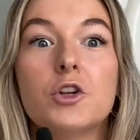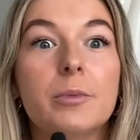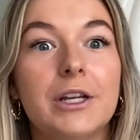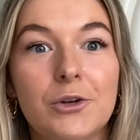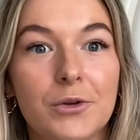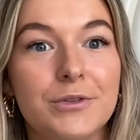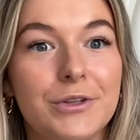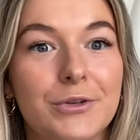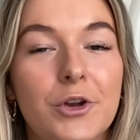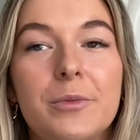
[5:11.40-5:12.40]
nobody knows
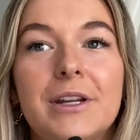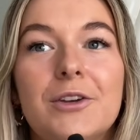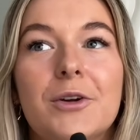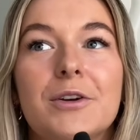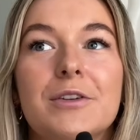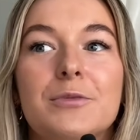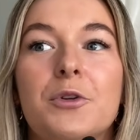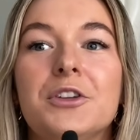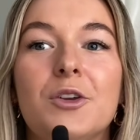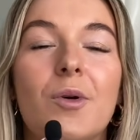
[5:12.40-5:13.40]
you. Nobody knows
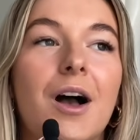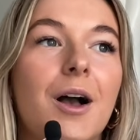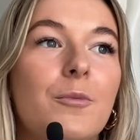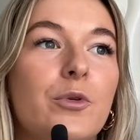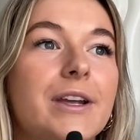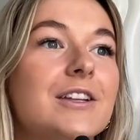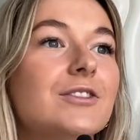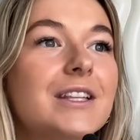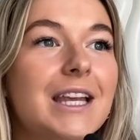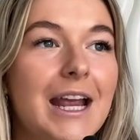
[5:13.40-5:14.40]
what you are bringing
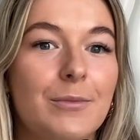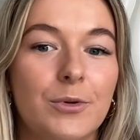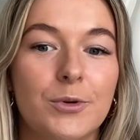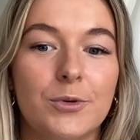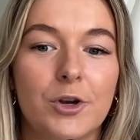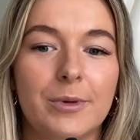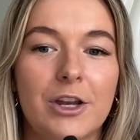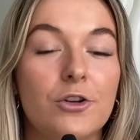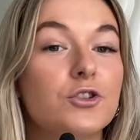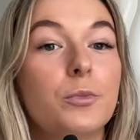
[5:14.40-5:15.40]
to the table. Nobody
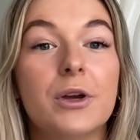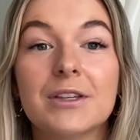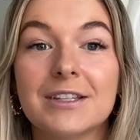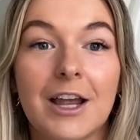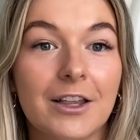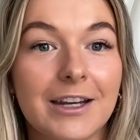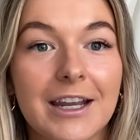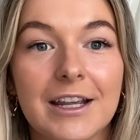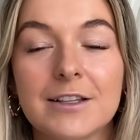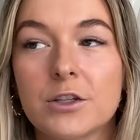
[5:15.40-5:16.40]
knows your
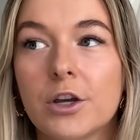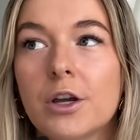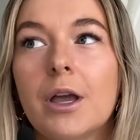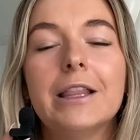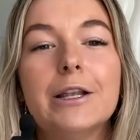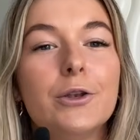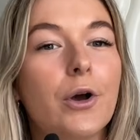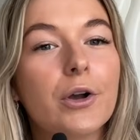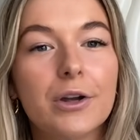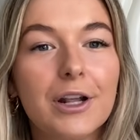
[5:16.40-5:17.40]
personality. So they're
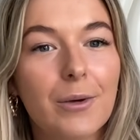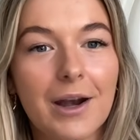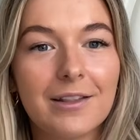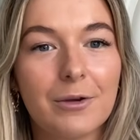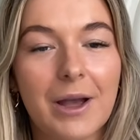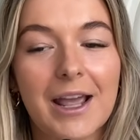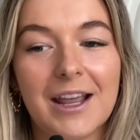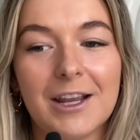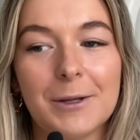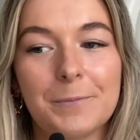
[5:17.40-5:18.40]
not going to go out of their
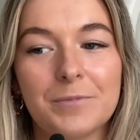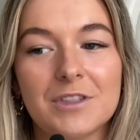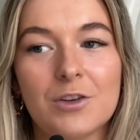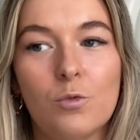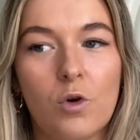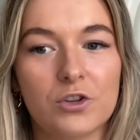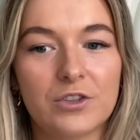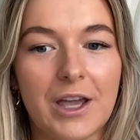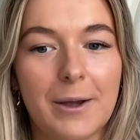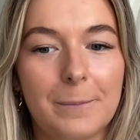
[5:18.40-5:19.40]
way to
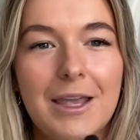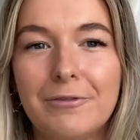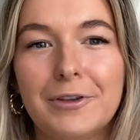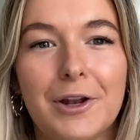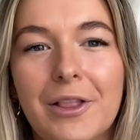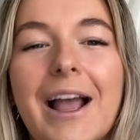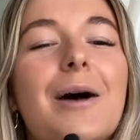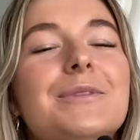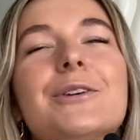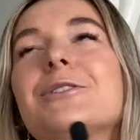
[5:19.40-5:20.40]
watch that. If you know, like,
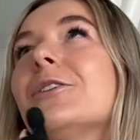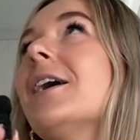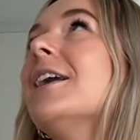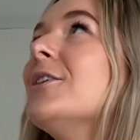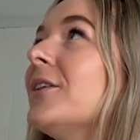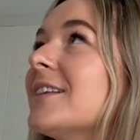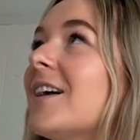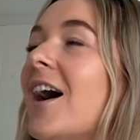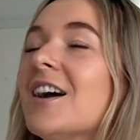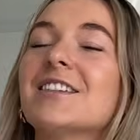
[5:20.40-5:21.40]
I'm so sorry. I know that's
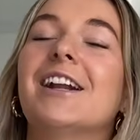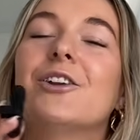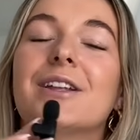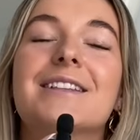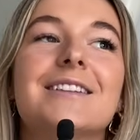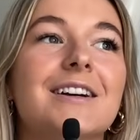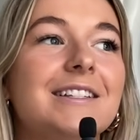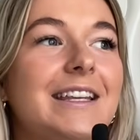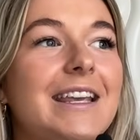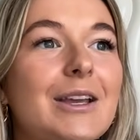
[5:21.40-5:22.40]
harsh and I know that sucks
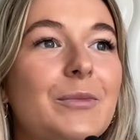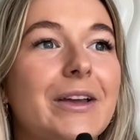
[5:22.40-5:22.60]
to hear,